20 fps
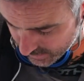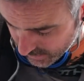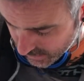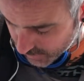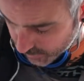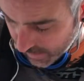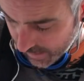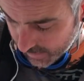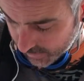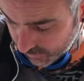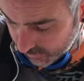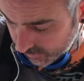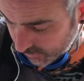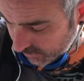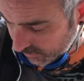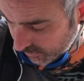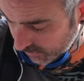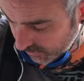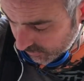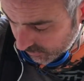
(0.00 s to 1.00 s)
my
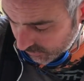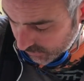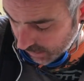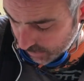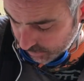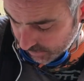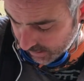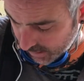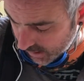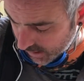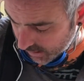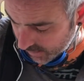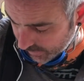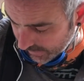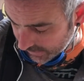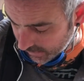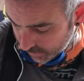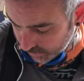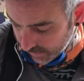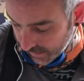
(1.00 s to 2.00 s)

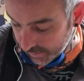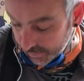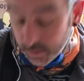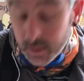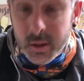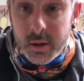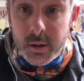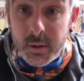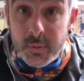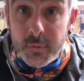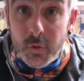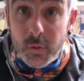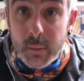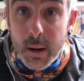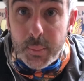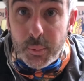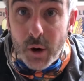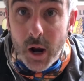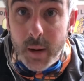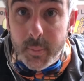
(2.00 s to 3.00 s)
double ender for my
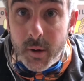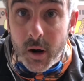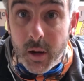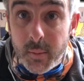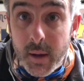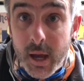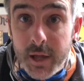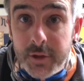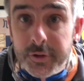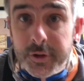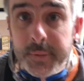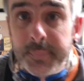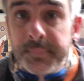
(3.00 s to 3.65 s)
primary mask.